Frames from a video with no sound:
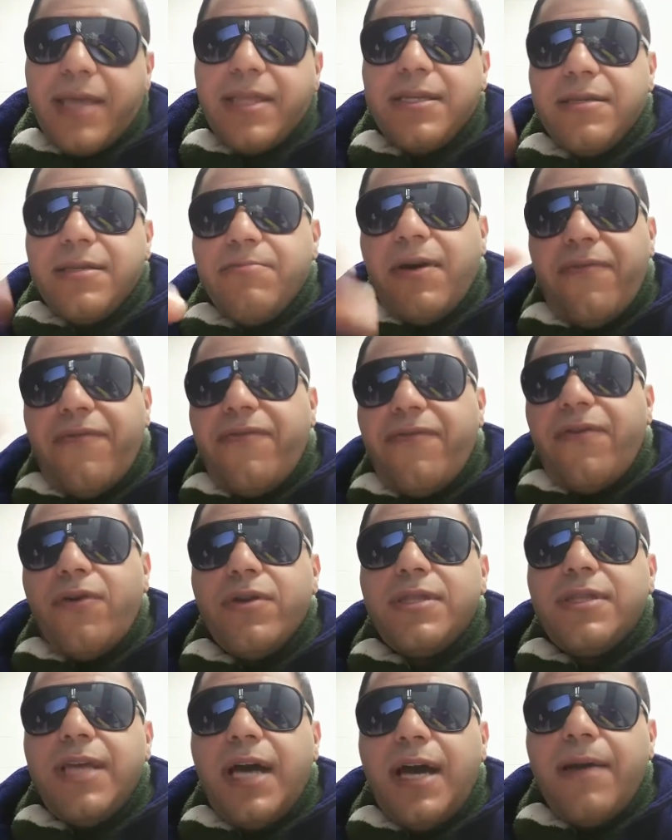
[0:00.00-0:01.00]
the
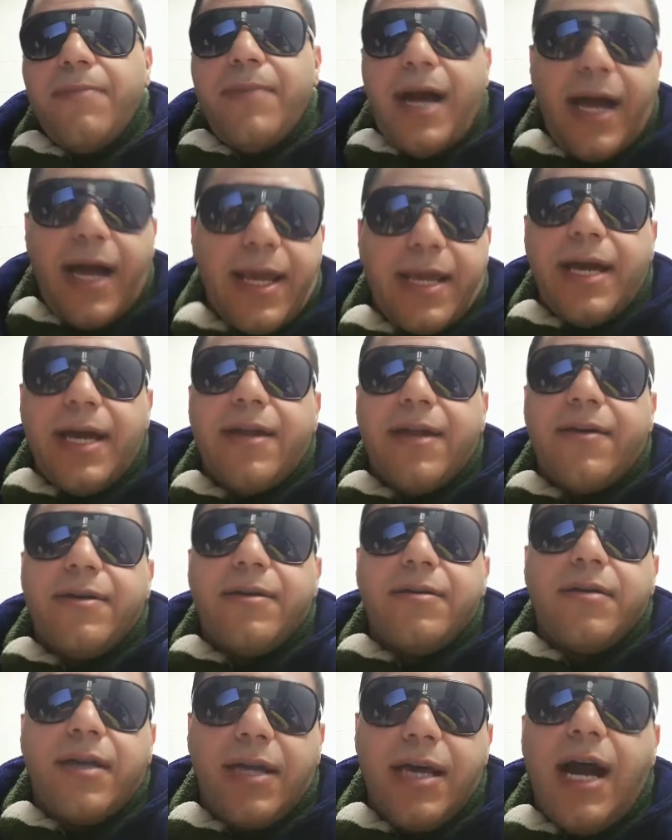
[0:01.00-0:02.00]
fourth time, I kind
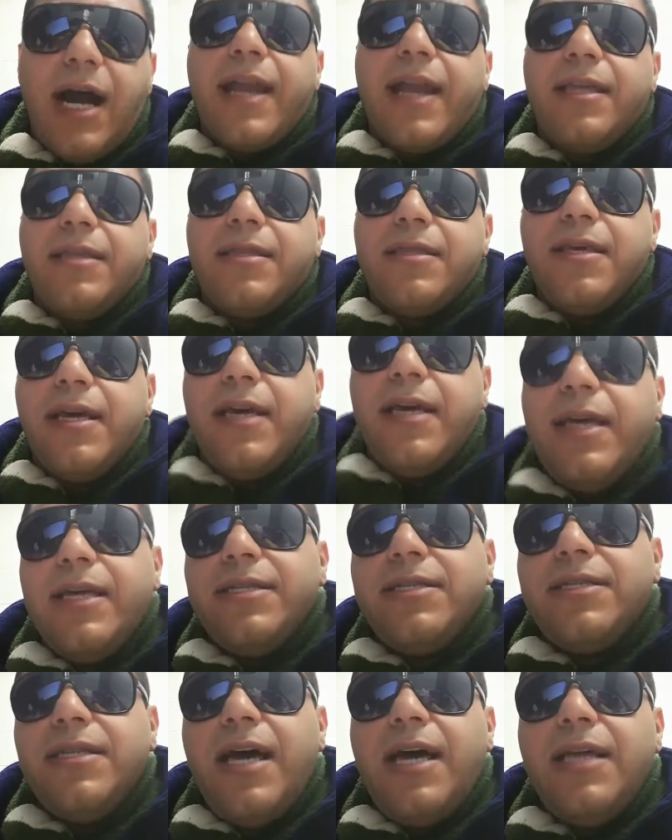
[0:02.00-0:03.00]
of got it.
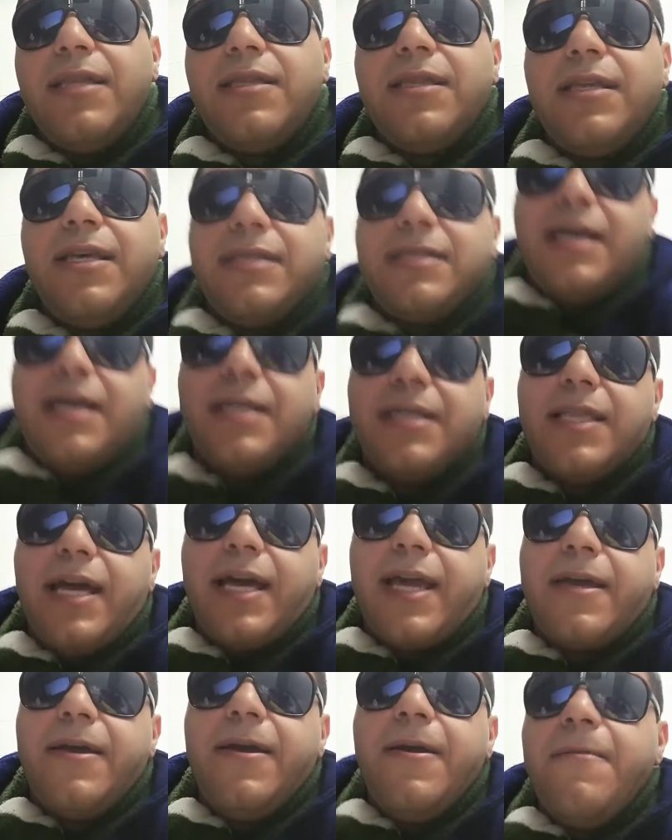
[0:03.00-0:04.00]
It's not
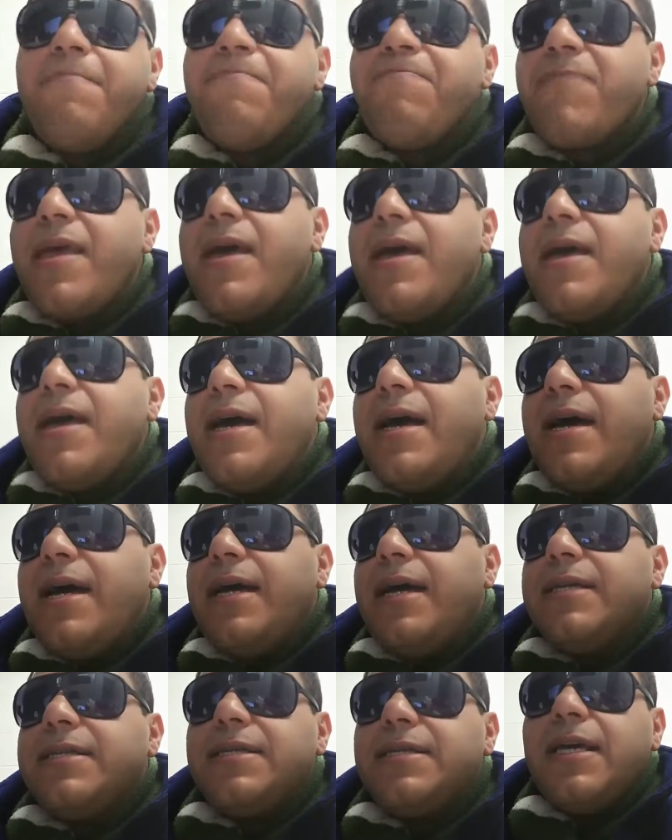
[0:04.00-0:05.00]
like
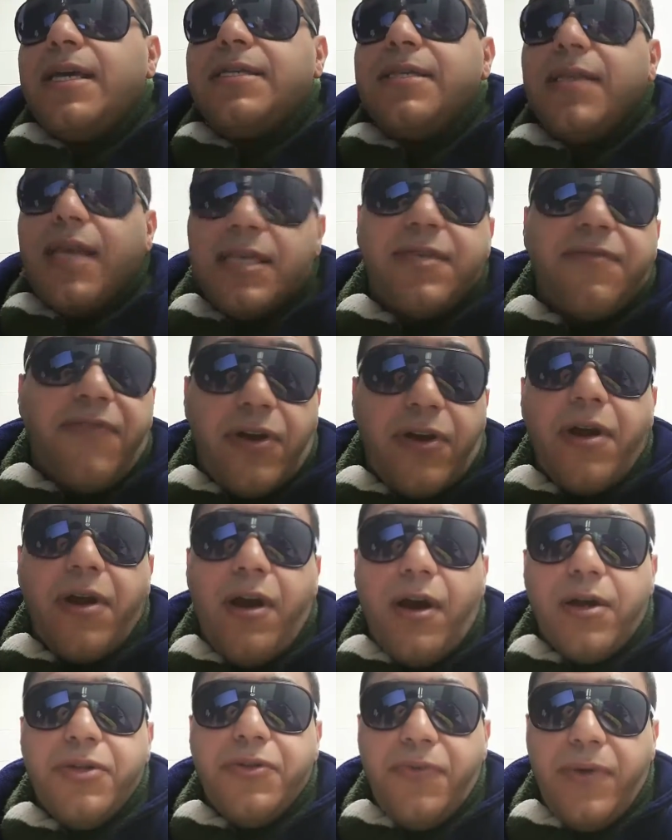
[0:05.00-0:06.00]
it's a very
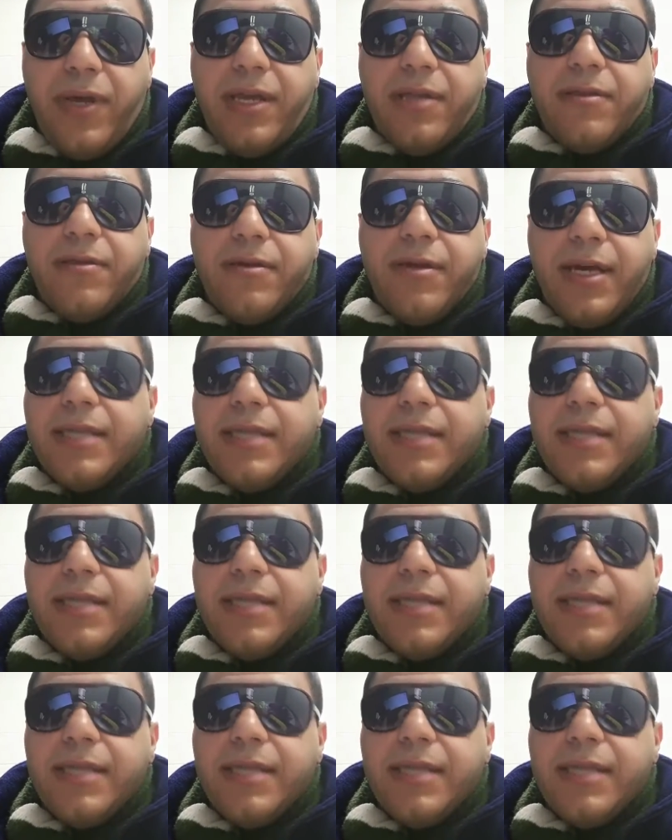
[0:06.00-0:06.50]
hard read.